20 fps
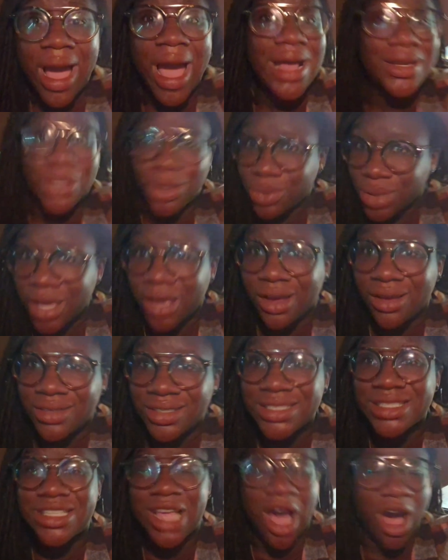I don't care.
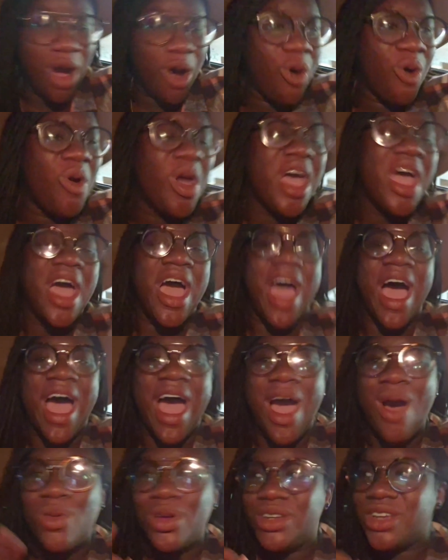So
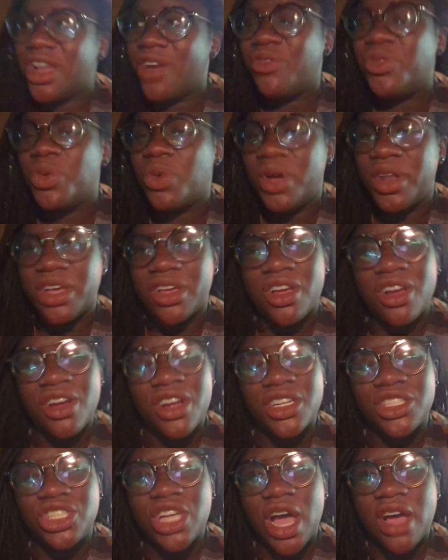I would definitely want to
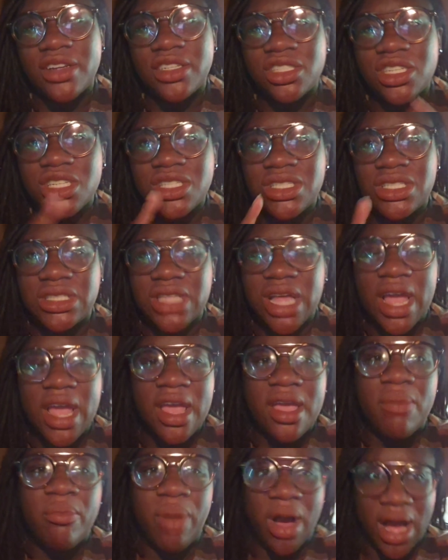encourage y'all to just
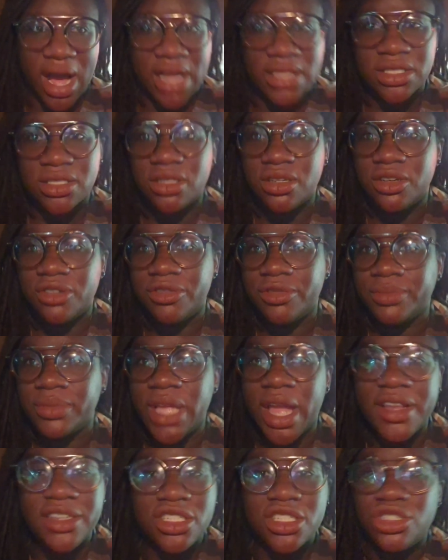stay positive
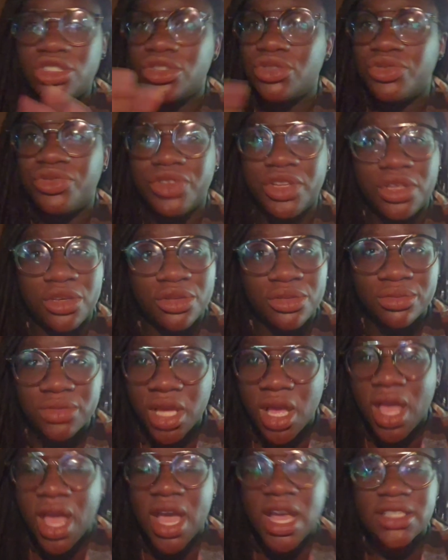and just do for you.
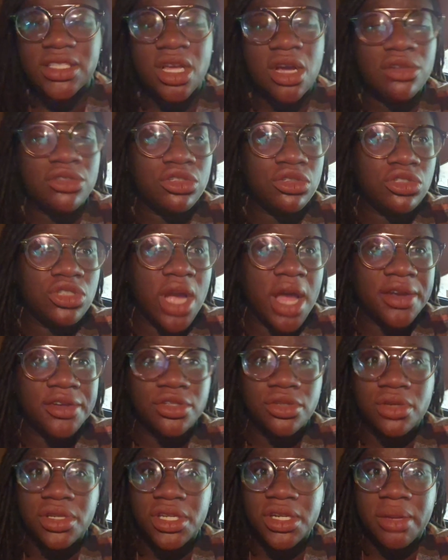As long as you're trying to
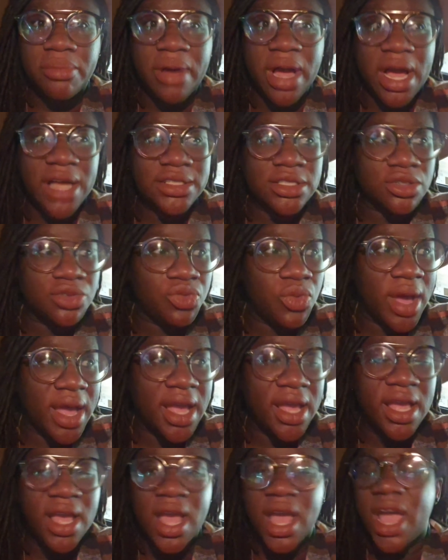do it in a positive
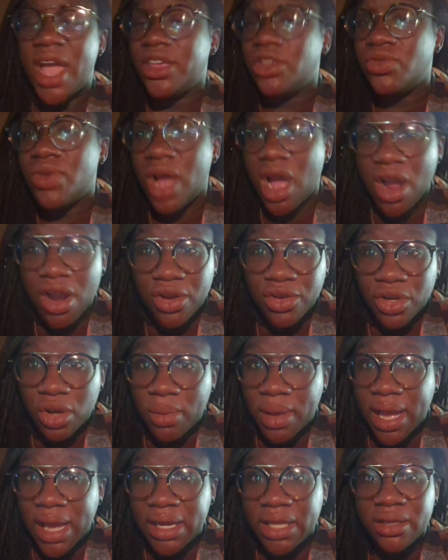way and you're not hurting
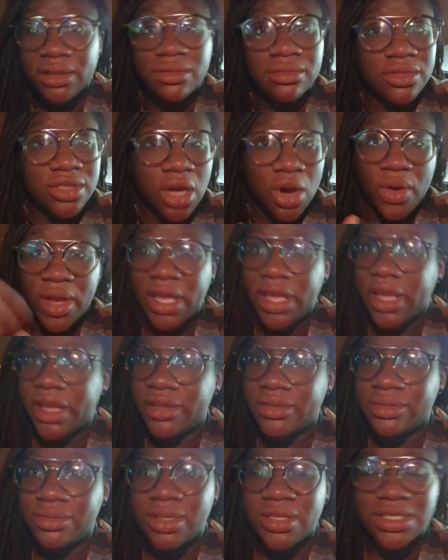nobody, go
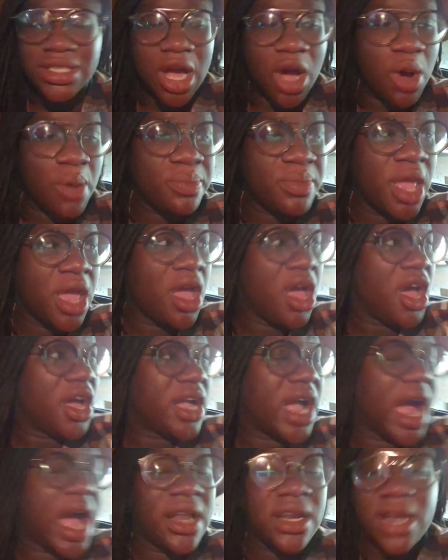ahead. So
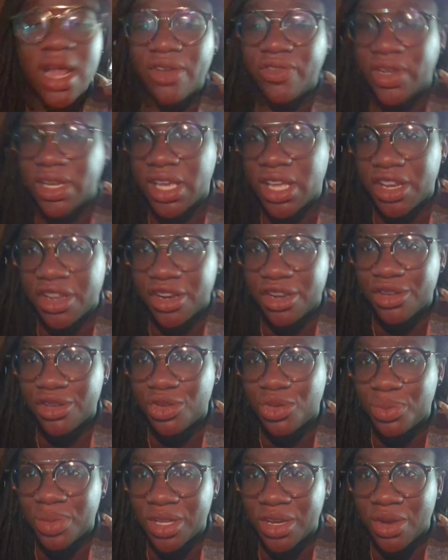kind of not going to get in here and
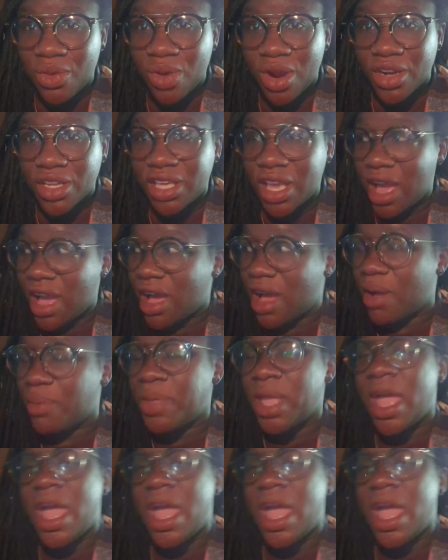do blood work, y'all.